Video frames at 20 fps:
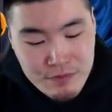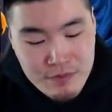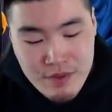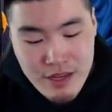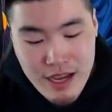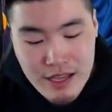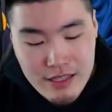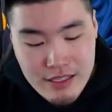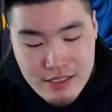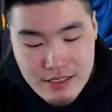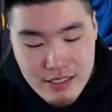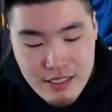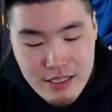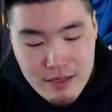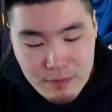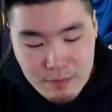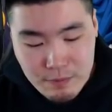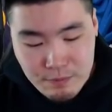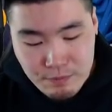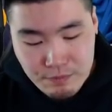on this
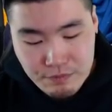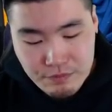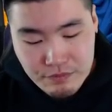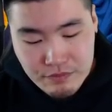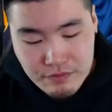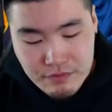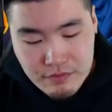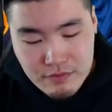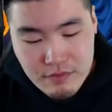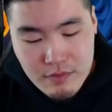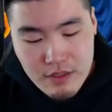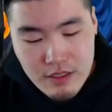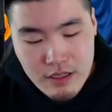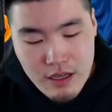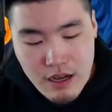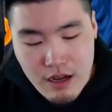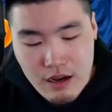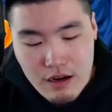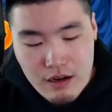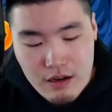team
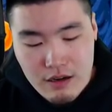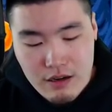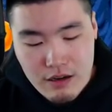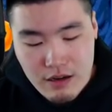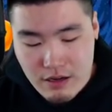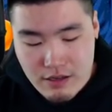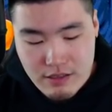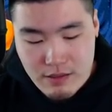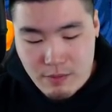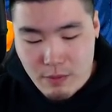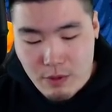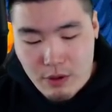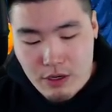are are support